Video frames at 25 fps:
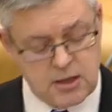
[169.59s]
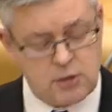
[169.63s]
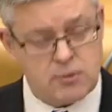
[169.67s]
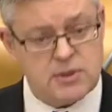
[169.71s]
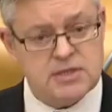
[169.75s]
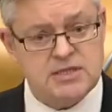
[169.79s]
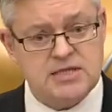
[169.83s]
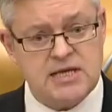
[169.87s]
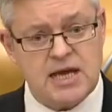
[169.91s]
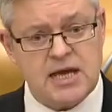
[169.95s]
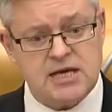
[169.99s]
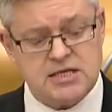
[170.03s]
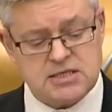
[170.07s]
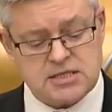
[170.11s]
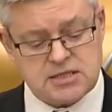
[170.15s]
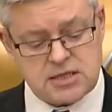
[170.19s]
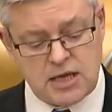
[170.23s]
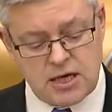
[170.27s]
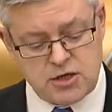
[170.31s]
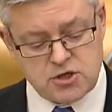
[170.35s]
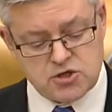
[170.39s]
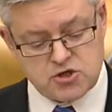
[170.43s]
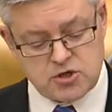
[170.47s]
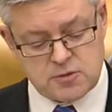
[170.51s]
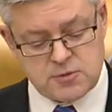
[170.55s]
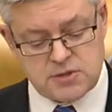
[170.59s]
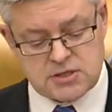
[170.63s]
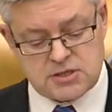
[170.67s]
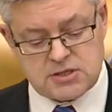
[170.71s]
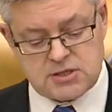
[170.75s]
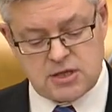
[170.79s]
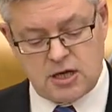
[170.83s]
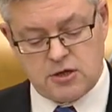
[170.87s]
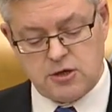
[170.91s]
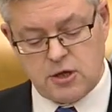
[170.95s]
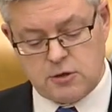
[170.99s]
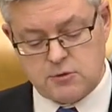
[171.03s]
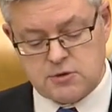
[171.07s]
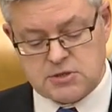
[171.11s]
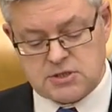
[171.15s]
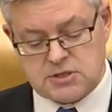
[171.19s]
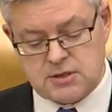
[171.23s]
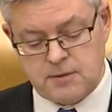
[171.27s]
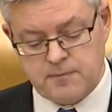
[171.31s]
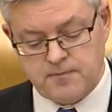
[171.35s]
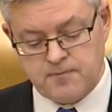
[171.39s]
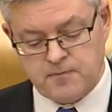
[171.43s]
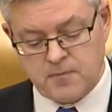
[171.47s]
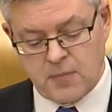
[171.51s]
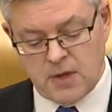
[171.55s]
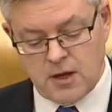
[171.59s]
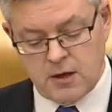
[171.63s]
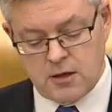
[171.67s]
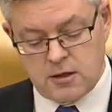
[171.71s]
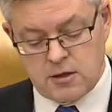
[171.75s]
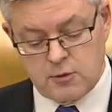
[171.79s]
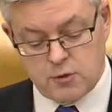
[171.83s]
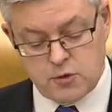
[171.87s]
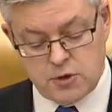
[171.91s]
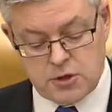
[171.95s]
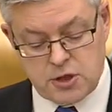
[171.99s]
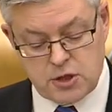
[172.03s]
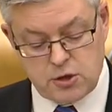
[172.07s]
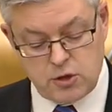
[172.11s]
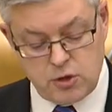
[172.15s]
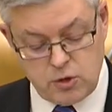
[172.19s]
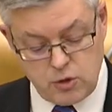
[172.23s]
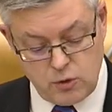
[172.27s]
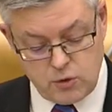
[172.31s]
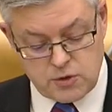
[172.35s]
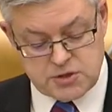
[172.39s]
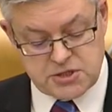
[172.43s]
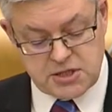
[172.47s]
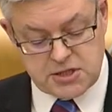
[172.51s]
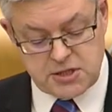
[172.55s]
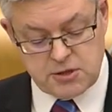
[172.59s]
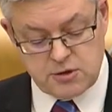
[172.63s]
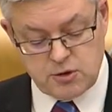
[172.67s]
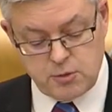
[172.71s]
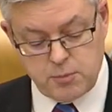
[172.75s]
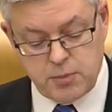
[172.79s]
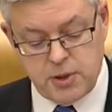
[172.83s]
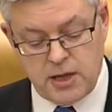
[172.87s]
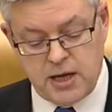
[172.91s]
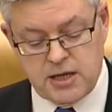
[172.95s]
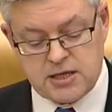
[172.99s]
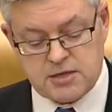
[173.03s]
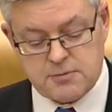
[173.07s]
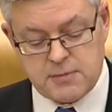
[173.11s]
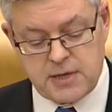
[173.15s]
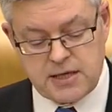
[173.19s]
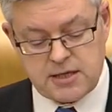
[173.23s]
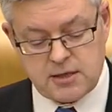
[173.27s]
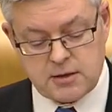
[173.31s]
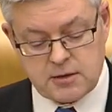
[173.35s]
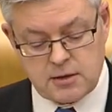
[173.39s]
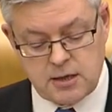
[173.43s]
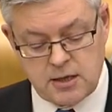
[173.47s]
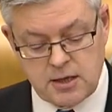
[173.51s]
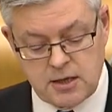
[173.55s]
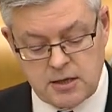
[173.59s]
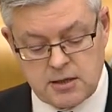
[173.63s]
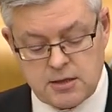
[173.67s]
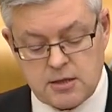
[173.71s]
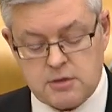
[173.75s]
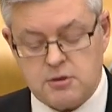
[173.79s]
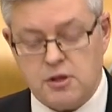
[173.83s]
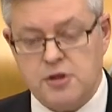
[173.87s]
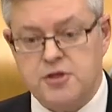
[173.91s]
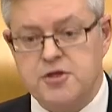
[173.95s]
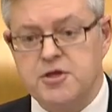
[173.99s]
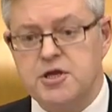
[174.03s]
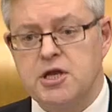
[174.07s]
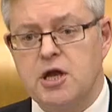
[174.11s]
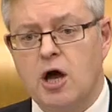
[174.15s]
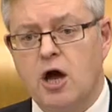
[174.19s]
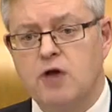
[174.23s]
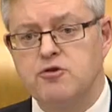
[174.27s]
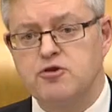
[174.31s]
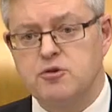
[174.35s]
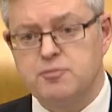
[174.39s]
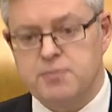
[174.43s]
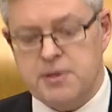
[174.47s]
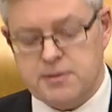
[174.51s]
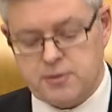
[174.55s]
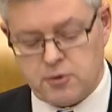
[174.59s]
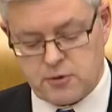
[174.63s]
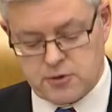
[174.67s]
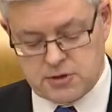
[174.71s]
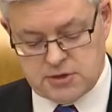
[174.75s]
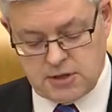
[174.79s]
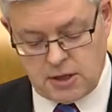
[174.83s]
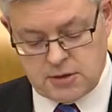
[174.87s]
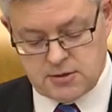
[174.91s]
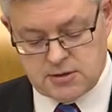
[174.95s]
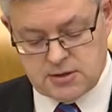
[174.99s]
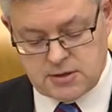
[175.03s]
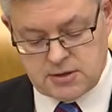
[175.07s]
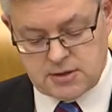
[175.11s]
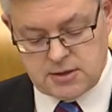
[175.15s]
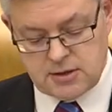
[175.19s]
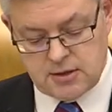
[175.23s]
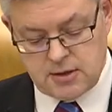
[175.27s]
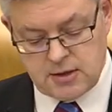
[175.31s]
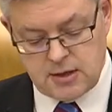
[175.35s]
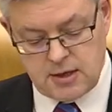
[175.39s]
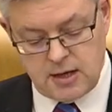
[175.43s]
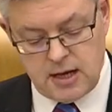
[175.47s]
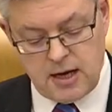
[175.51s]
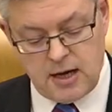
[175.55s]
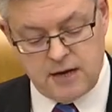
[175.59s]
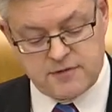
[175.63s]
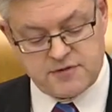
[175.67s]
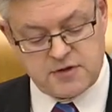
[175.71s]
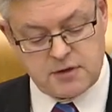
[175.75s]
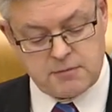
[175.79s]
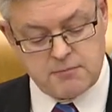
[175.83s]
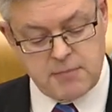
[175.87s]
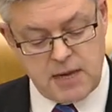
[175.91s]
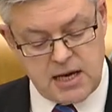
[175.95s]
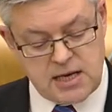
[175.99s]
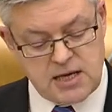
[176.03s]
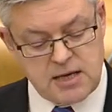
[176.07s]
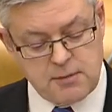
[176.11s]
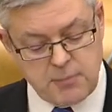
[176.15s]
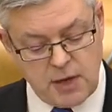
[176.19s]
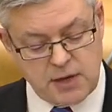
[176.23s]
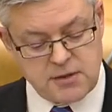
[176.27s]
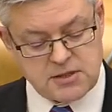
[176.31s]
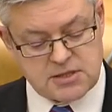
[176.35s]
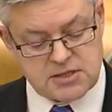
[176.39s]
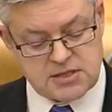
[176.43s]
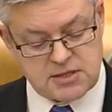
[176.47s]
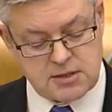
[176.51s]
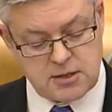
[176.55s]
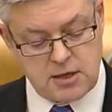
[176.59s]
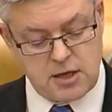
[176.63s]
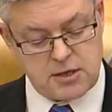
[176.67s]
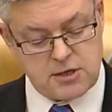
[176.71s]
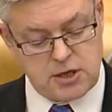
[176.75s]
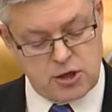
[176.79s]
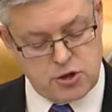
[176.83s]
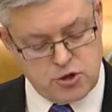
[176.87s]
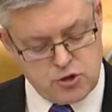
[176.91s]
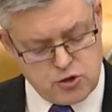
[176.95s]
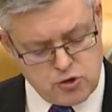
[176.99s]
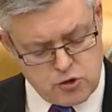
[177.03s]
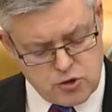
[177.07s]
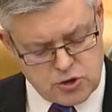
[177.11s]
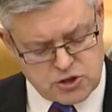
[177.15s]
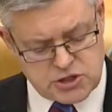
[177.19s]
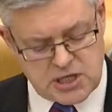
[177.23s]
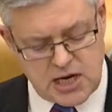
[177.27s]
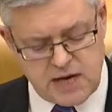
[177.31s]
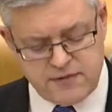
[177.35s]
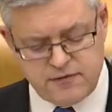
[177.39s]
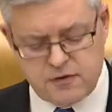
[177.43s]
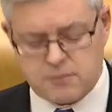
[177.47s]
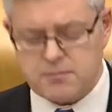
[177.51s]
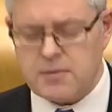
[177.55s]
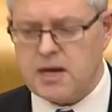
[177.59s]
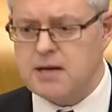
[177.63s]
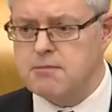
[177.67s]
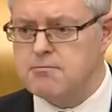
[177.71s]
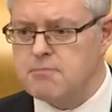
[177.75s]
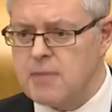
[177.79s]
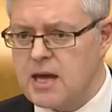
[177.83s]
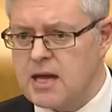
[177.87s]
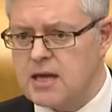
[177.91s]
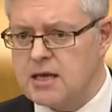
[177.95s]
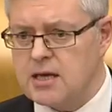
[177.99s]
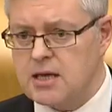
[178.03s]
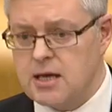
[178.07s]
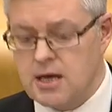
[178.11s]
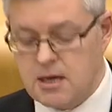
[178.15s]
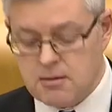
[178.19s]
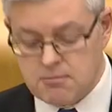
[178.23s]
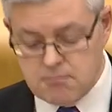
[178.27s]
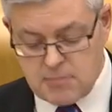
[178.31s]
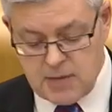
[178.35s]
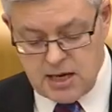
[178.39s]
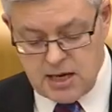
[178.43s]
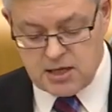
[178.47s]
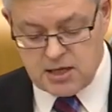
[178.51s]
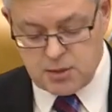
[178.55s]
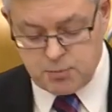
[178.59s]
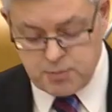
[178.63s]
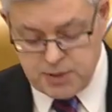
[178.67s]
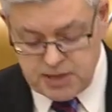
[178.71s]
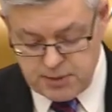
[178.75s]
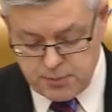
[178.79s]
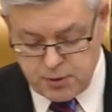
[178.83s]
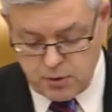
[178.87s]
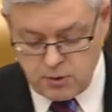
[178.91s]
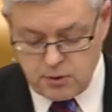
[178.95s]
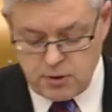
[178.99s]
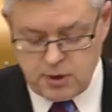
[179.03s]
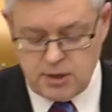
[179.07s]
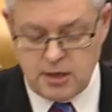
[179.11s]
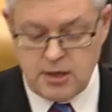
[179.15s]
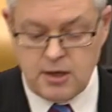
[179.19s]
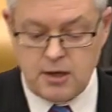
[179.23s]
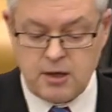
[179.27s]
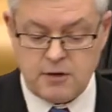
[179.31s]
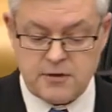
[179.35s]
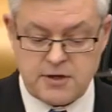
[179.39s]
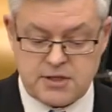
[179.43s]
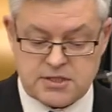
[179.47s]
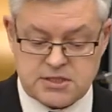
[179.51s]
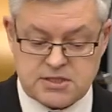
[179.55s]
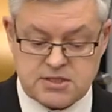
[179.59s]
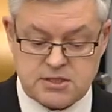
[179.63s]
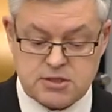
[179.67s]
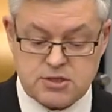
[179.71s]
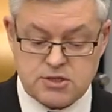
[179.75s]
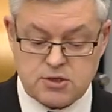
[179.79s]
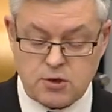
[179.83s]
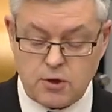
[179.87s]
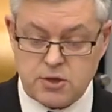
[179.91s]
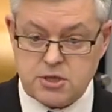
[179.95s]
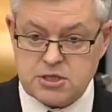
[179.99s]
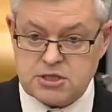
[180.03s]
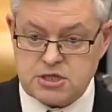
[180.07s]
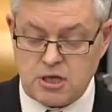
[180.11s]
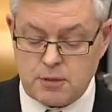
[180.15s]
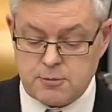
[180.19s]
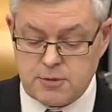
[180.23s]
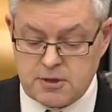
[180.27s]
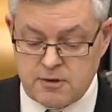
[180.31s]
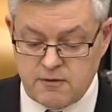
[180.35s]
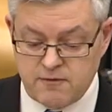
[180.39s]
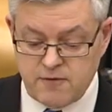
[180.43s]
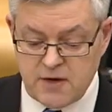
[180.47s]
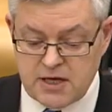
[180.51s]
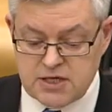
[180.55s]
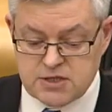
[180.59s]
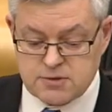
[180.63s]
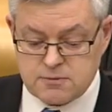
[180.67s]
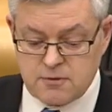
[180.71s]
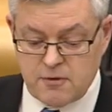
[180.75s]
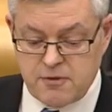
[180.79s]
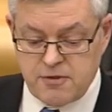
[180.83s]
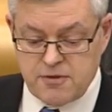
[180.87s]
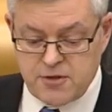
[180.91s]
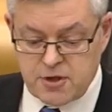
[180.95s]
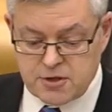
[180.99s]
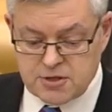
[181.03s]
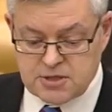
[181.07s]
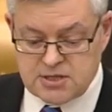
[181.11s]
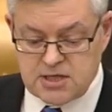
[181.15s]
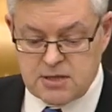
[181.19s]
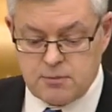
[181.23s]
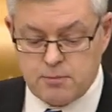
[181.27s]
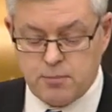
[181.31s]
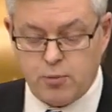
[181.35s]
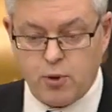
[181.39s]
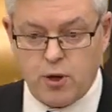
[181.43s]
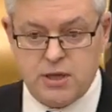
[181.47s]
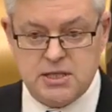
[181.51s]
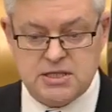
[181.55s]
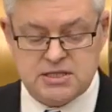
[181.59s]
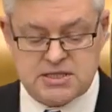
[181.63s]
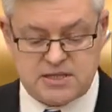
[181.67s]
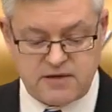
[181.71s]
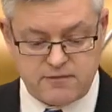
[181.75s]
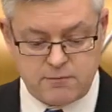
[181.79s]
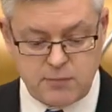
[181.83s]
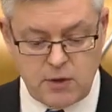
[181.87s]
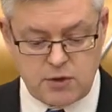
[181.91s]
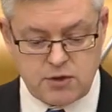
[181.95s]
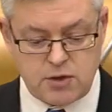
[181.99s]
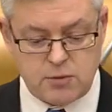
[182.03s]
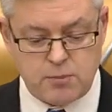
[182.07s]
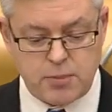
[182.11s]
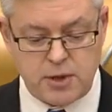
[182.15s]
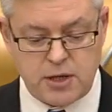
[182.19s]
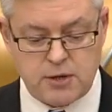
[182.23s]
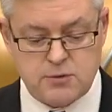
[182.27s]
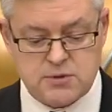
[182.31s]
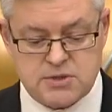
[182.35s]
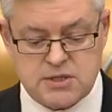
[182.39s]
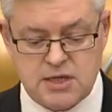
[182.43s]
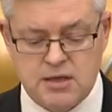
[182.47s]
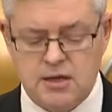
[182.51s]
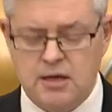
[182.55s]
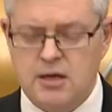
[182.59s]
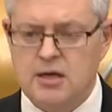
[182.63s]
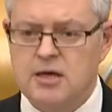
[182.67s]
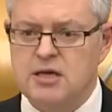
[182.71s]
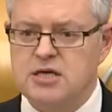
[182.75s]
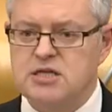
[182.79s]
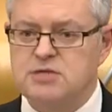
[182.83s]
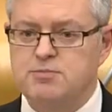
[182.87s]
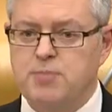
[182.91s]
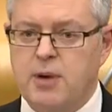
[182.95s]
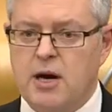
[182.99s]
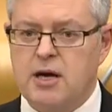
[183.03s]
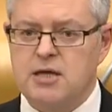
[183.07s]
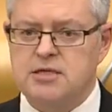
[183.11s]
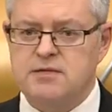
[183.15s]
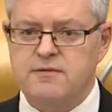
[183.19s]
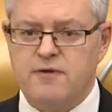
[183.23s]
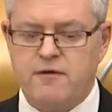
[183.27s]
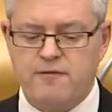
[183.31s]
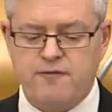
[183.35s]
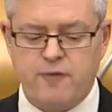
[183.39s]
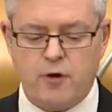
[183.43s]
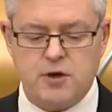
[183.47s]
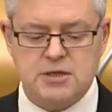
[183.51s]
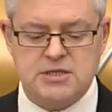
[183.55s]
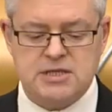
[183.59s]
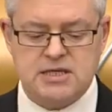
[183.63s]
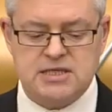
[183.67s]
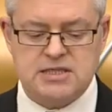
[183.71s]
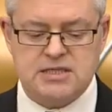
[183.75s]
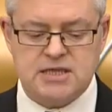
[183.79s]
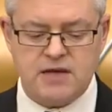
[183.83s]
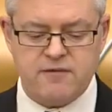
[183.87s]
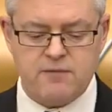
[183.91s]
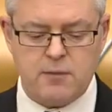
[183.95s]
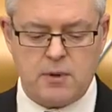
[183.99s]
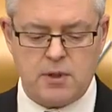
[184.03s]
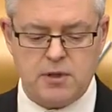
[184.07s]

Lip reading: When Texas Instruments announced that they were going to close the Greenwood plant, making nearly 300 people redundant, after many months and a huge effort by many people, this Scottish Government investment of £13.7 million as part of a £47